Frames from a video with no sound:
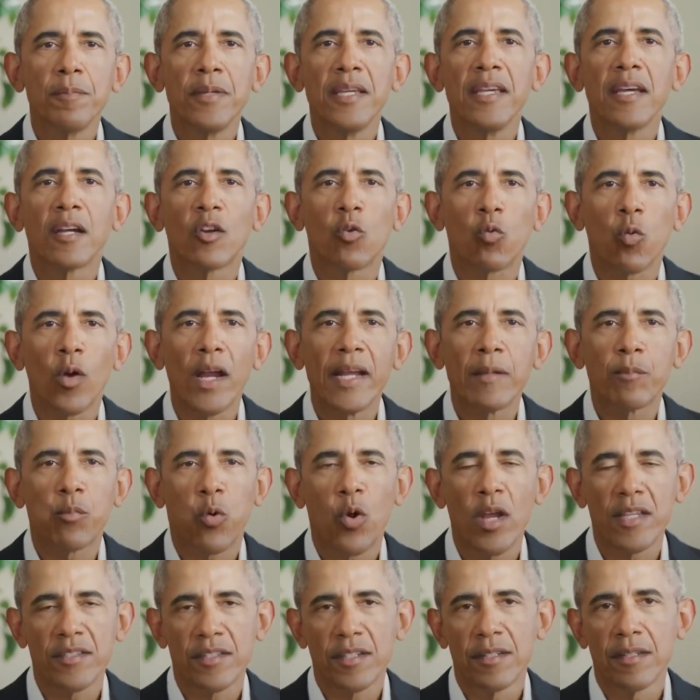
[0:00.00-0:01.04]
to be a
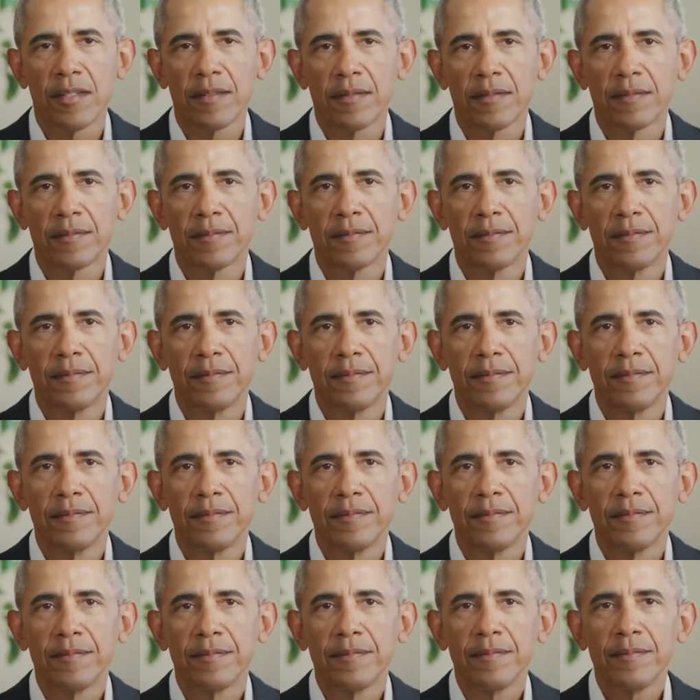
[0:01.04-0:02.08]
great president.
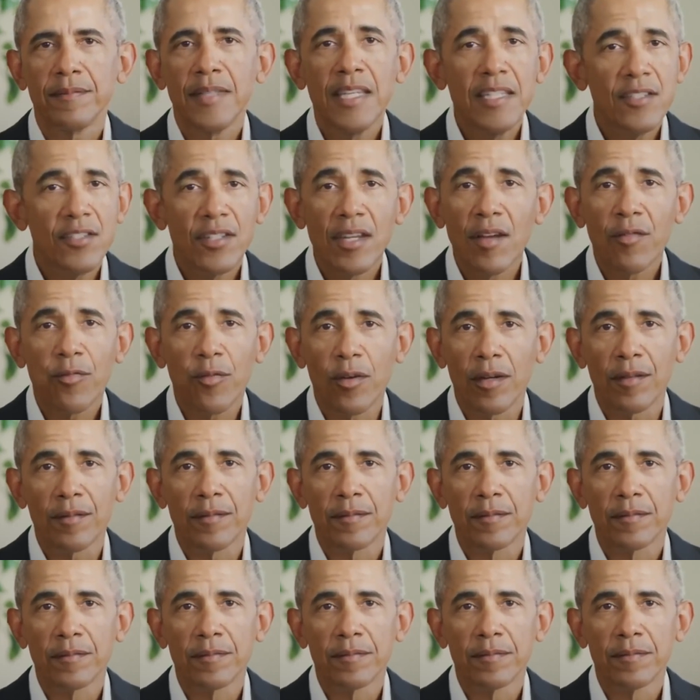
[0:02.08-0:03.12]
He's different.
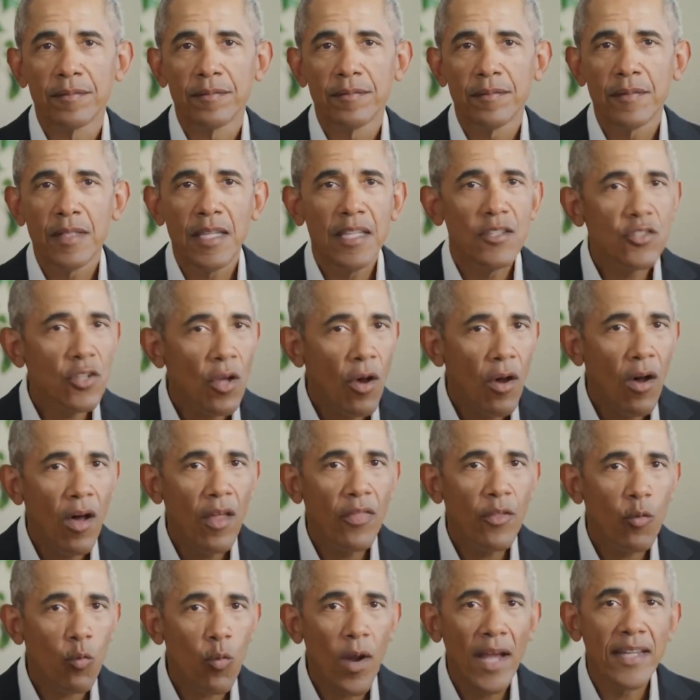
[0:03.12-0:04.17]
He's
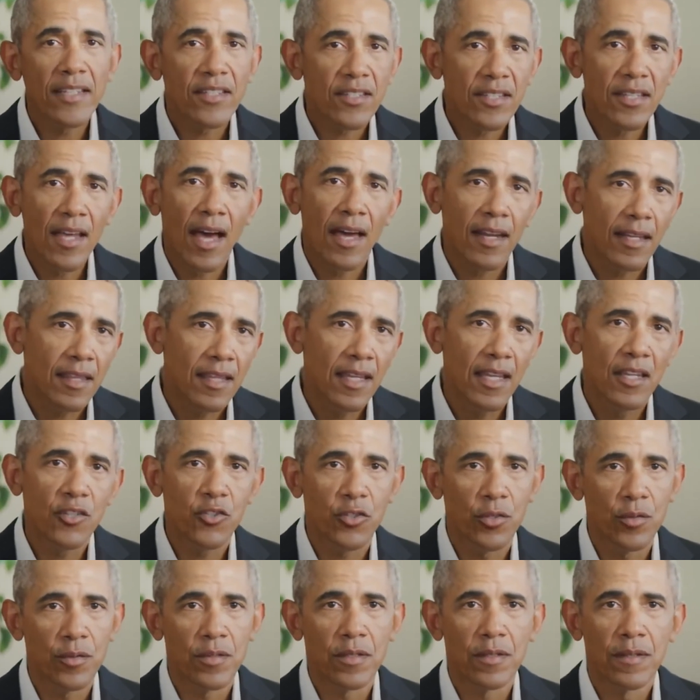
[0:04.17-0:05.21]
on the right side of the
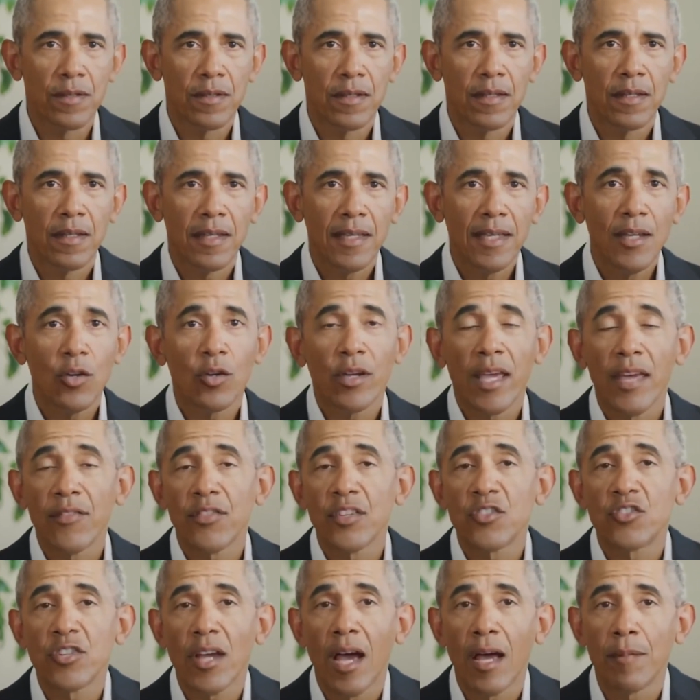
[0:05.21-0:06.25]
issues. He'll
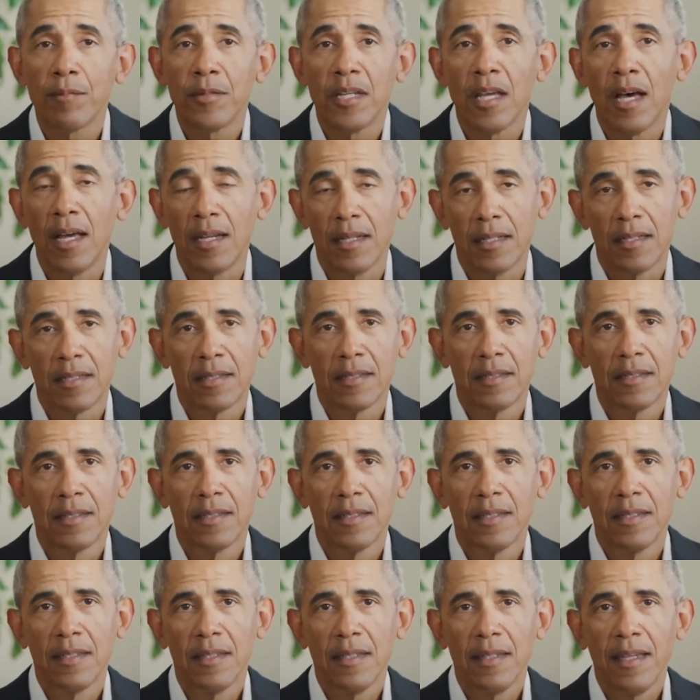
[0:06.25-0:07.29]
get the job done.
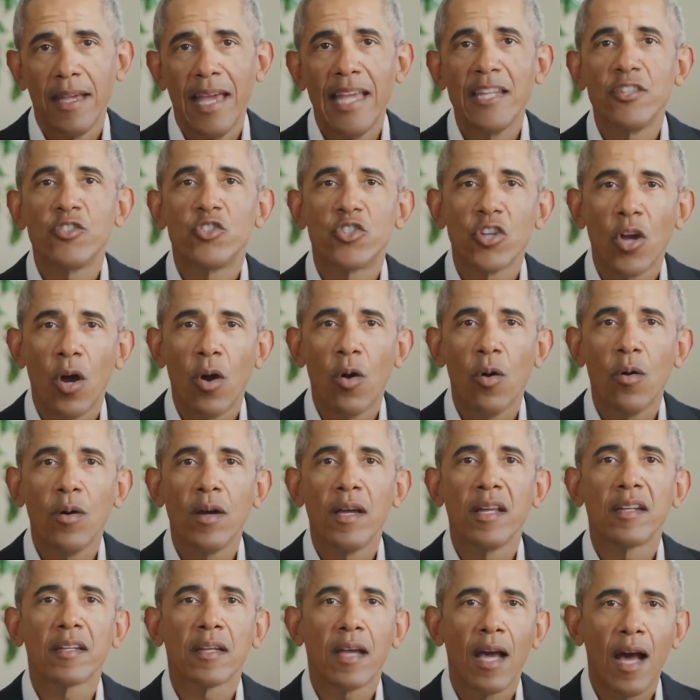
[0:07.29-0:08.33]
And
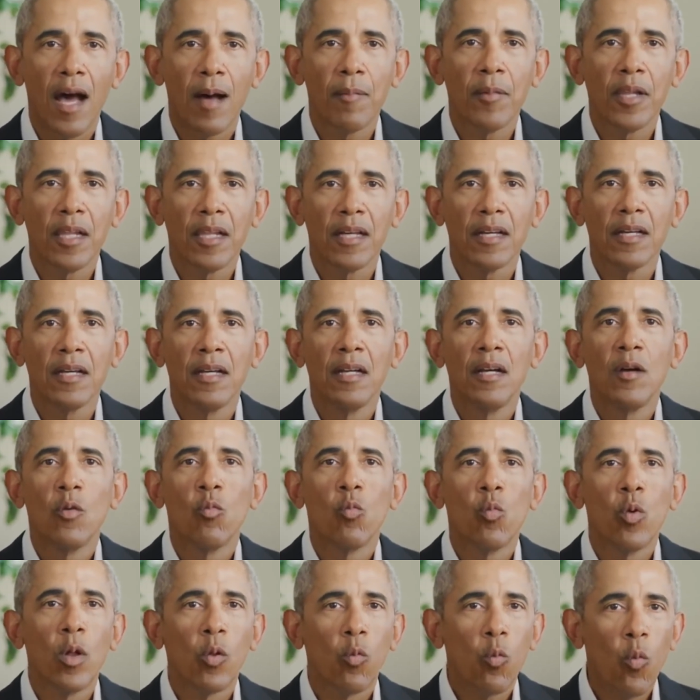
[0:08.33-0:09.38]
Joe and Kamala
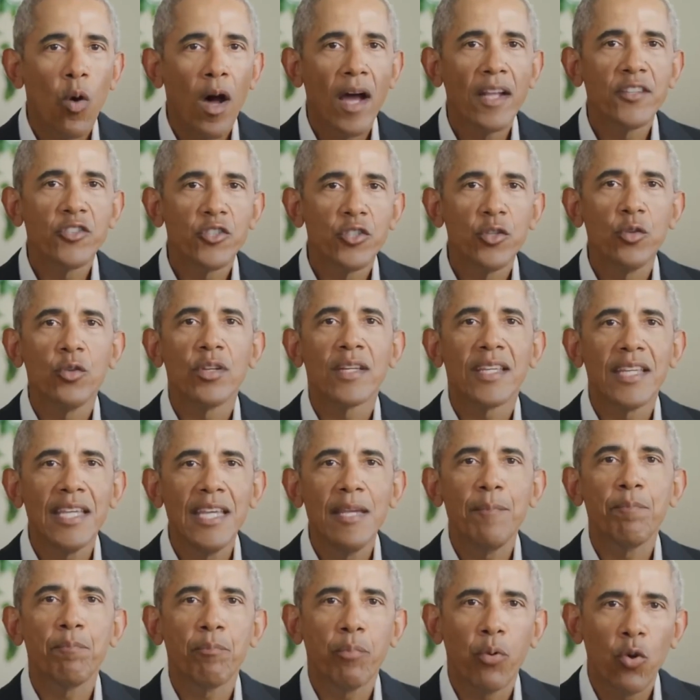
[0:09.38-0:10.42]
will want you to
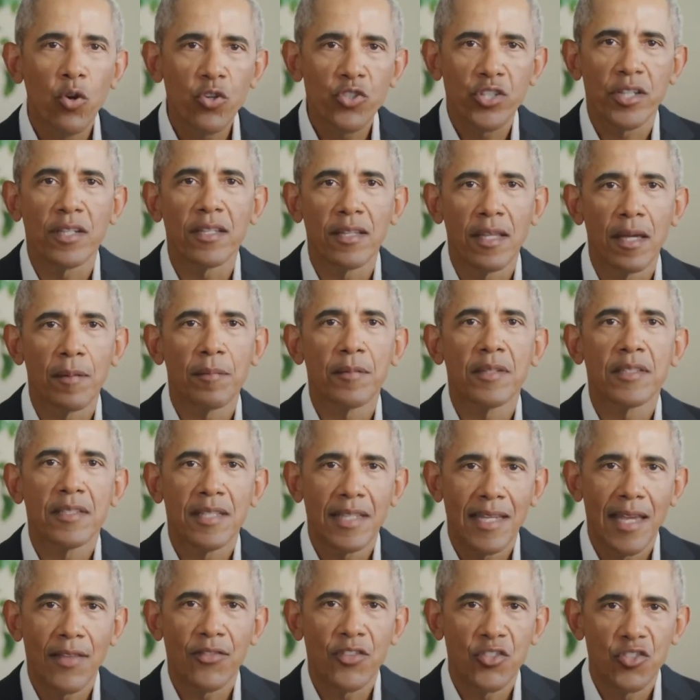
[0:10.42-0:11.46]
keep pushing them
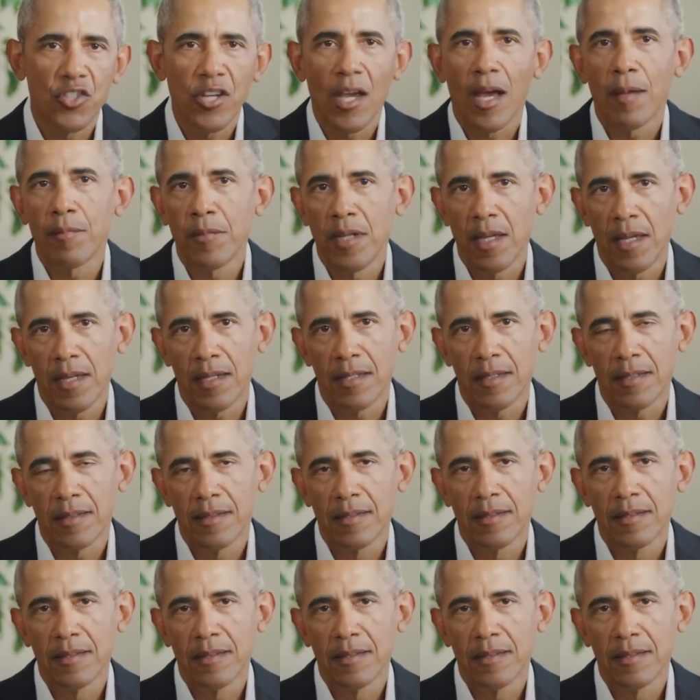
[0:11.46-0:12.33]
to get the job done.